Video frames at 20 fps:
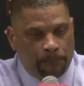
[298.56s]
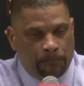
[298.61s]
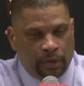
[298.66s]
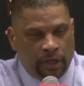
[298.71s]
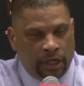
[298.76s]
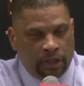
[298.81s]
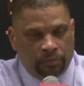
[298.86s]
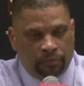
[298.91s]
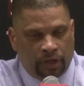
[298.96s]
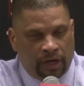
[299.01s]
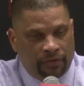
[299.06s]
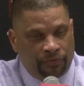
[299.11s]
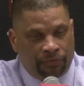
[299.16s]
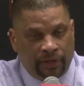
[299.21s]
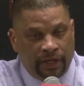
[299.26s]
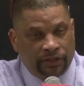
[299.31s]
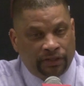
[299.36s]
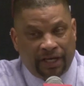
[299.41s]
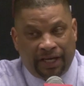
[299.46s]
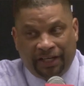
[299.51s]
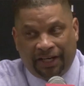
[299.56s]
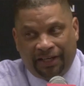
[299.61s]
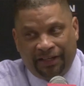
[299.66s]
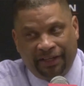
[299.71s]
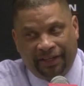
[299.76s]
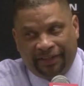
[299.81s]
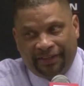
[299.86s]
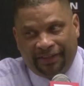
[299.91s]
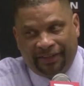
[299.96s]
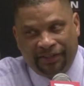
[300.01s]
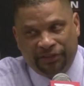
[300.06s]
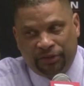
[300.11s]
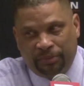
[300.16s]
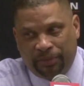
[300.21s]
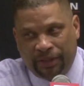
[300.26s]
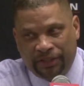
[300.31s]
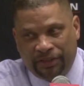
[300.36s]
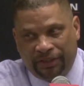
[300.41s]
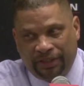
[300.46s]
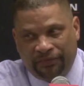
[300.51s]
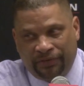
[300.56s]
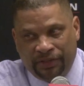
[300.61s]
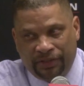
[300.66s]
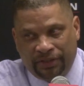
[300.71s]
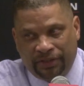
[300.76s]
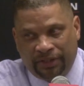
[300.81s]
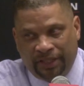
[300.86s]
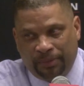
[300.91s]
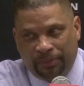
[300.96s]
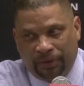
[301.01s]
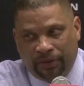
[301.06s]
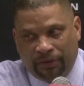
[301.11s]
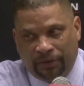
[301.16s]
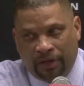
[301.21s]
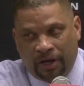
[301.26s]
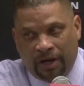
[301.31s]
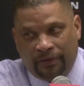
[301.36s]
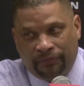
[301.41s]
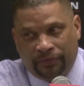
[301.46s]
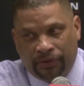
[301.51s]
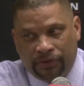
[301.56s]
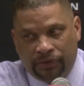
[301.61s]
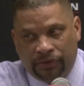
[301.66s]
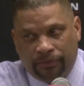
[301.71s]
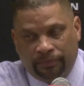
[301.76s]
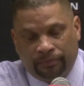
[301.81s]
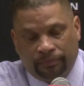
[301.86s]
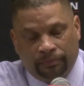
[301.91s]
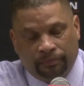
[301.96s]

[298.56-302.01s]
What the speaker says: But everything's got to click against the best defensive team in the conference.